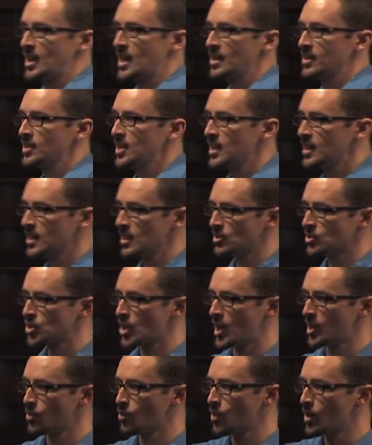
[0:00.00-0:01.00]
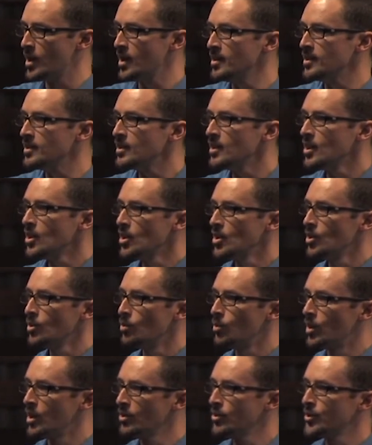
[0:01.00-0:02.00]
And I think in John 1
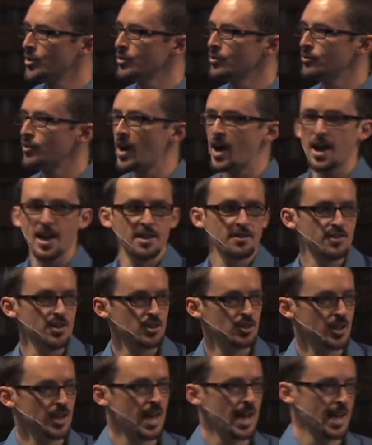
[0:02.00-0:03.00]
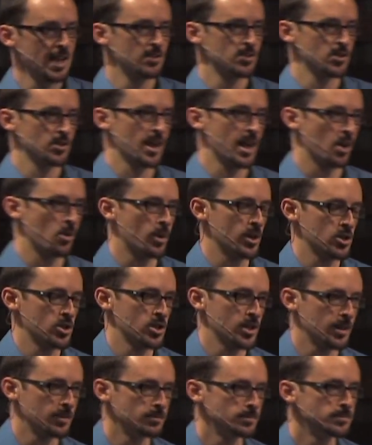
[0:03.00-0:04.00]
1 through 5, he's going to answer that
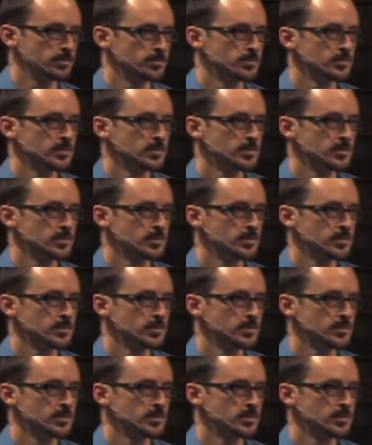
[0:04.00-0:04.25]
question.